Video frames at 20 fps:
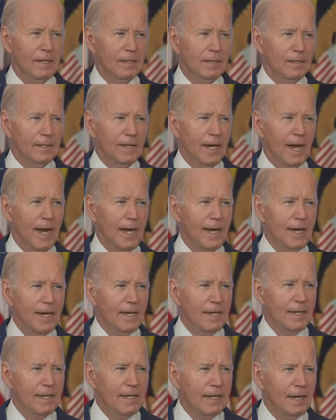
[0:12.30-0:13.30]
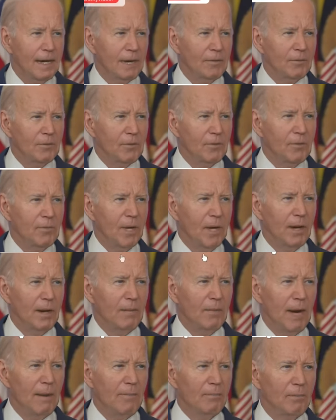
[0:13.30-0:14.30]
Today, I'm joined by a
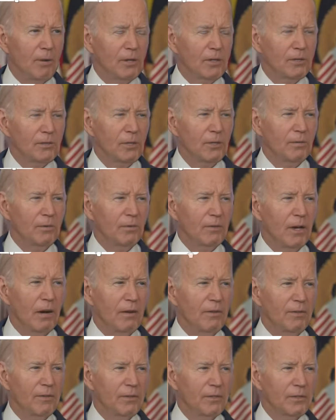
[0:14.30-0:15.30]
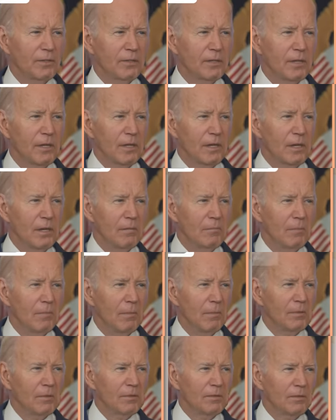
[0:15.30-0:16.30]
bipartisan group of governors,
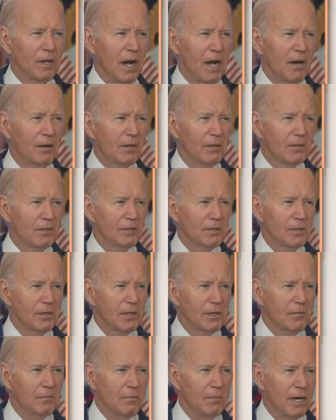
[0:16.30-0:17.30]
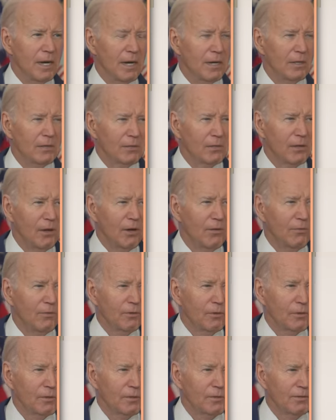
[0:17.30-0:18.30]
members of Congress, mayors, law
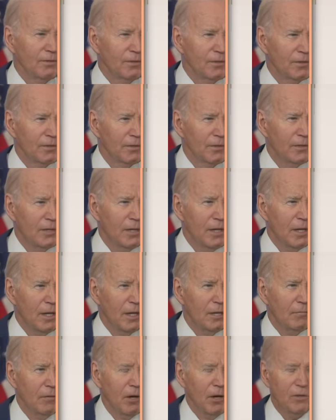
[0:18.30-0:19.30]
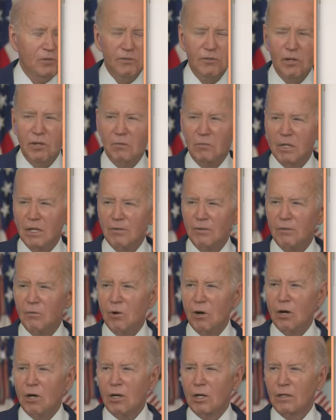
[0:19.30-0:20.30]
enforcement officials, most of whom live and
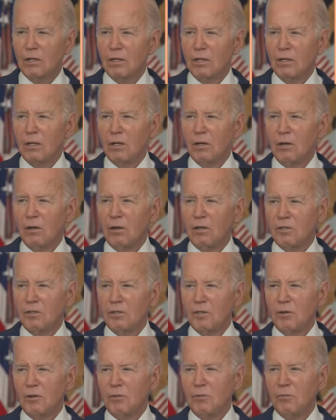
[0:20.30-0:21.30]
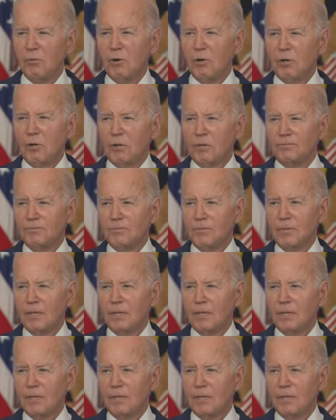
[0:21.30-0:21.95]
work along the southern border.